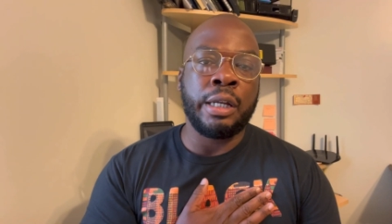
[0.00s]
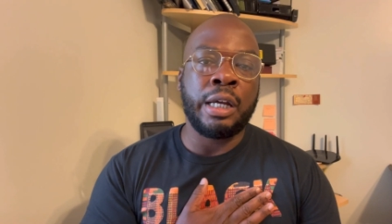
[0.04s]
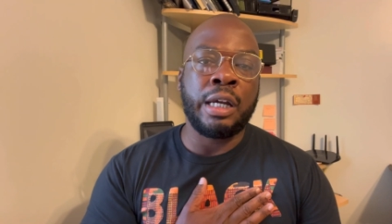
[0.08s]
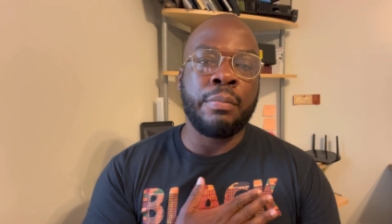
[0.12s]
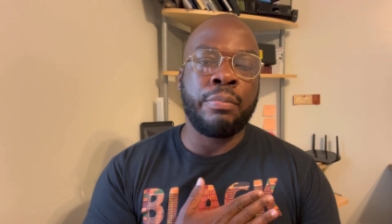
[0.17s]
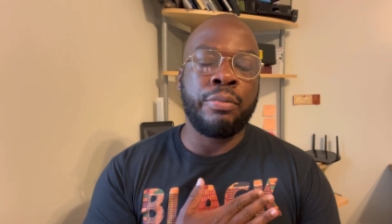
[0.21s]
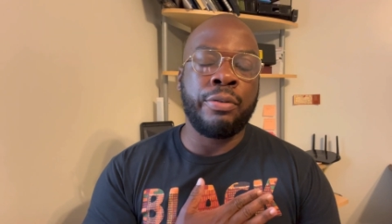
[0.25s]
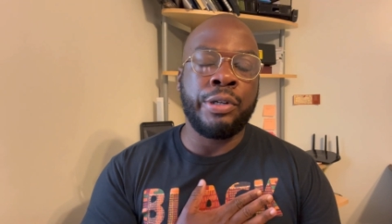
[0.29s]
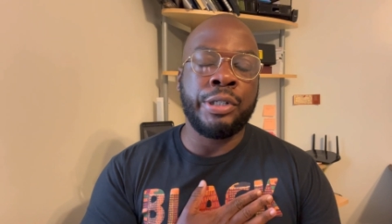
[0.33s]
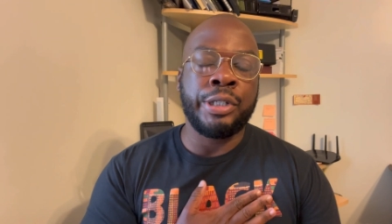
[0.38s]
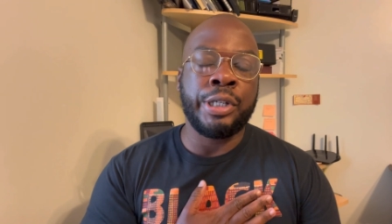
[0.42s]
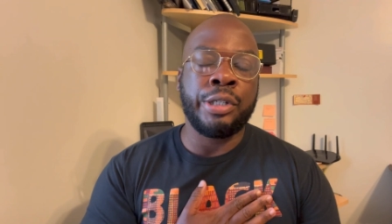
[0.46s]
I
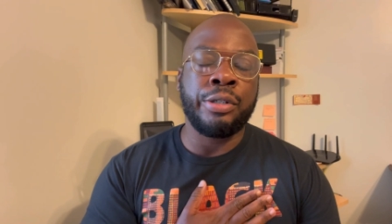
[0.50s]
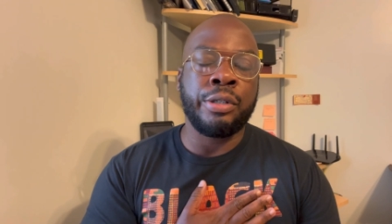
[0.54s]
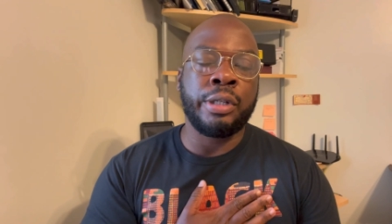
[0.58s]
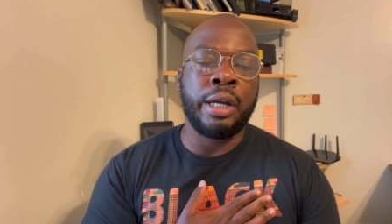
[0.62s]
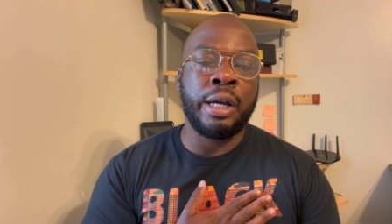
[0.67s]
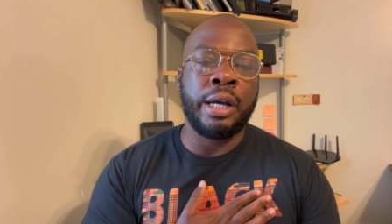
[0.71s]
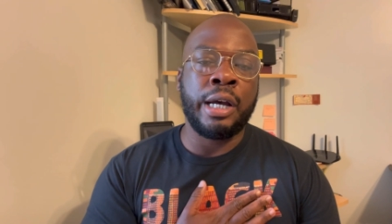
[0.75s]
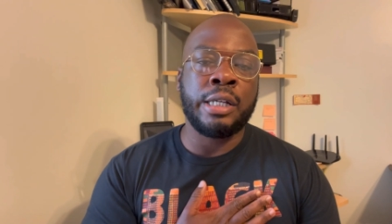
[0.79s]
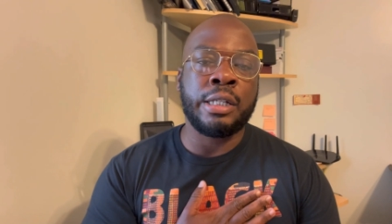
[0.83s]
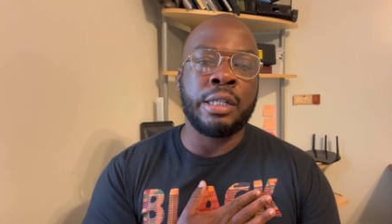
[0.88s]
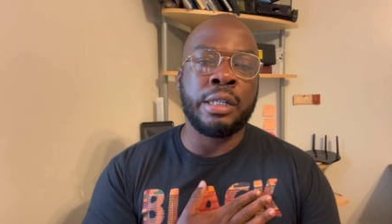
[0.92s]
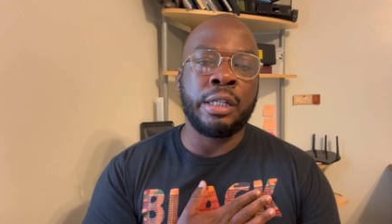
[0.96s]
appreciate you
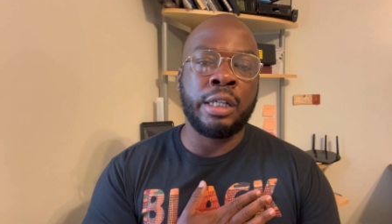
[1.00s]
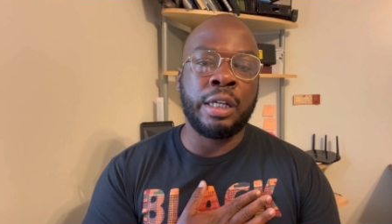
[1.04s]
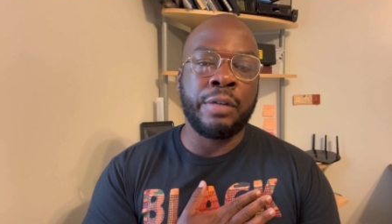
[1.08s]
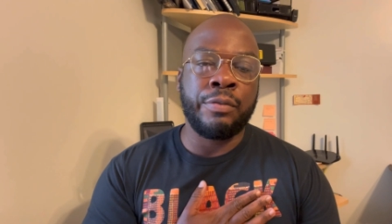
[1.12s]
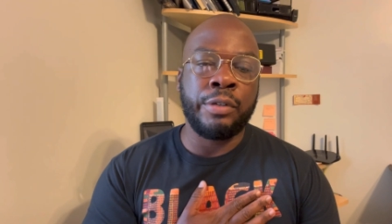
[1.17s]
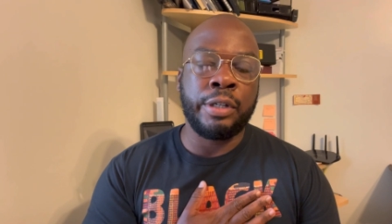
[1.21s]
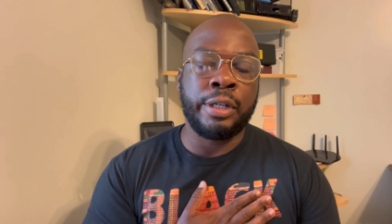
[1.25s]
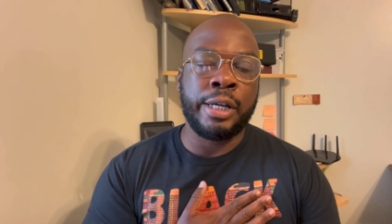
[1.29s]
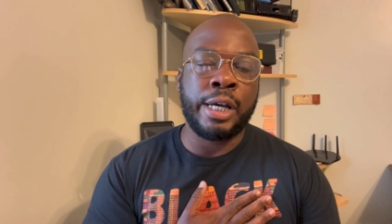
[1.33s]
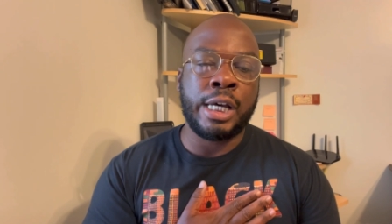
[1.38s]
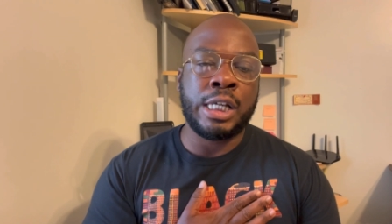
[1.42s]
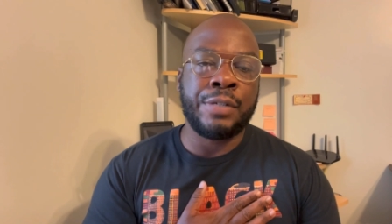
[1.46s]
guys and love
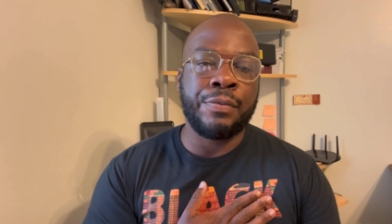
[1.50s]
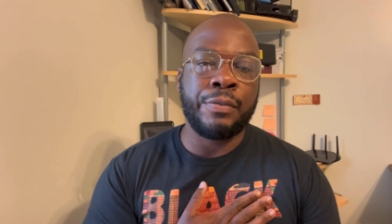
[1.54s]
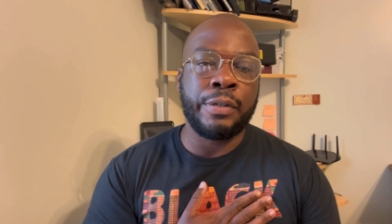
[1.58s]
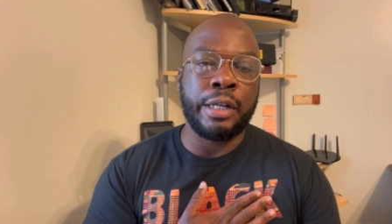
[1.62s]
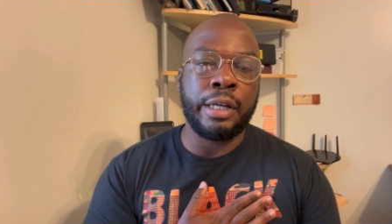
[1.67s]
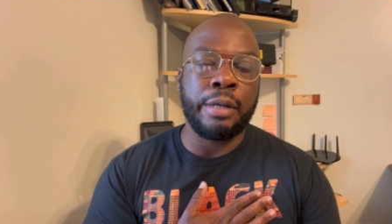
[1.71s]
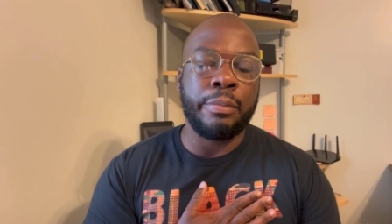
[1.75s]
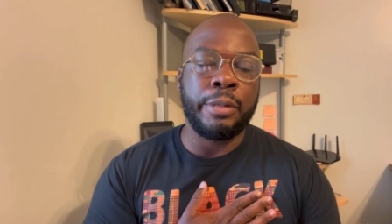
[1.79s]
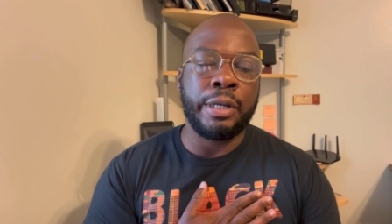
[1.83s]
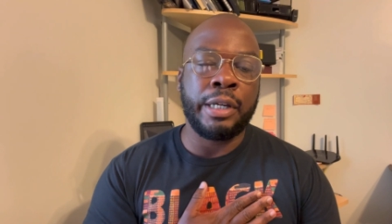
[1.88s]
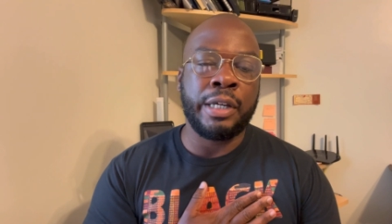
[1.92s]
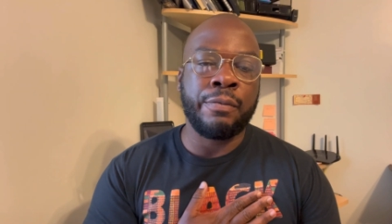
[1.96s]
you guys for
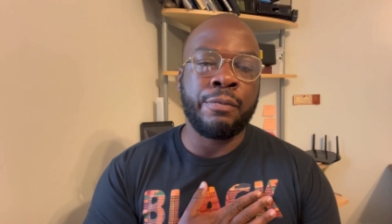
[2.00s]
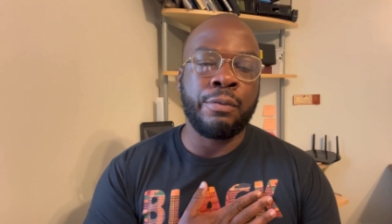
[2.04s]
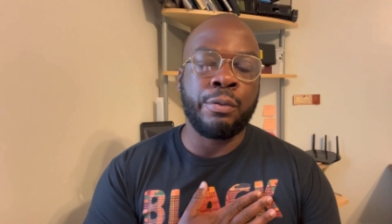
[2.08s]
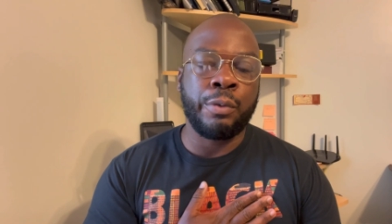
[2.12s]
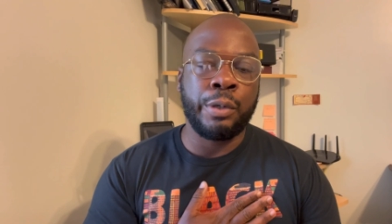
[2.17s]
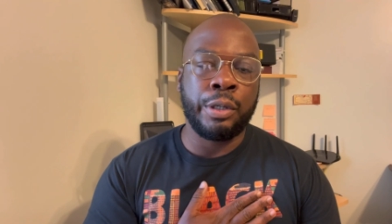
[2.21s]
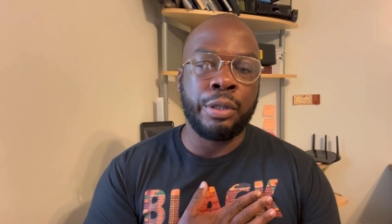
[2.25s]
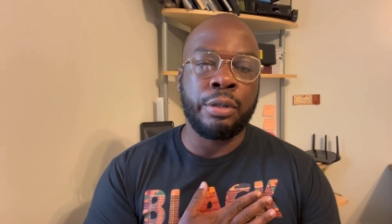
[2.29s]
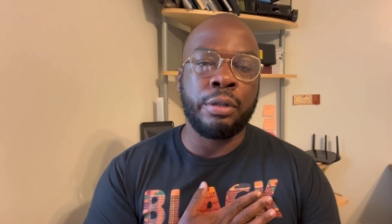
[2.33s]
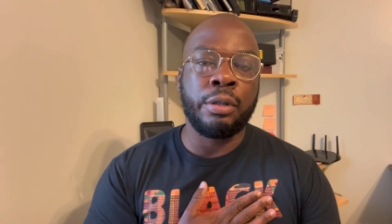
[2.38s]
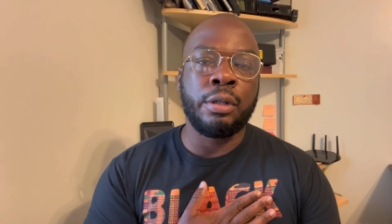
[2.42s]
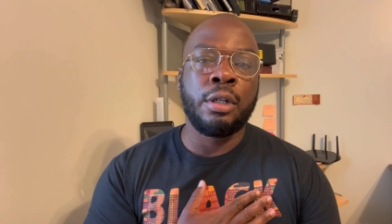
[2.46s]
that, man, for
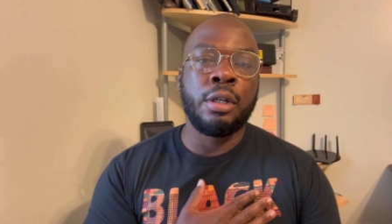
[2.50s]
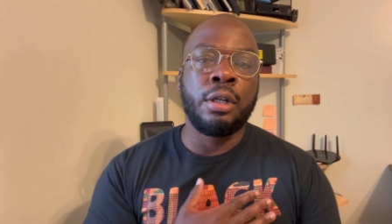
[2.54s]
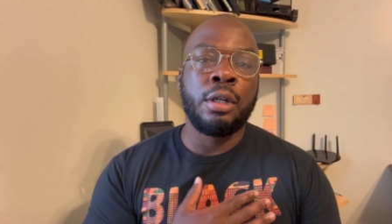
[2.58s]
real.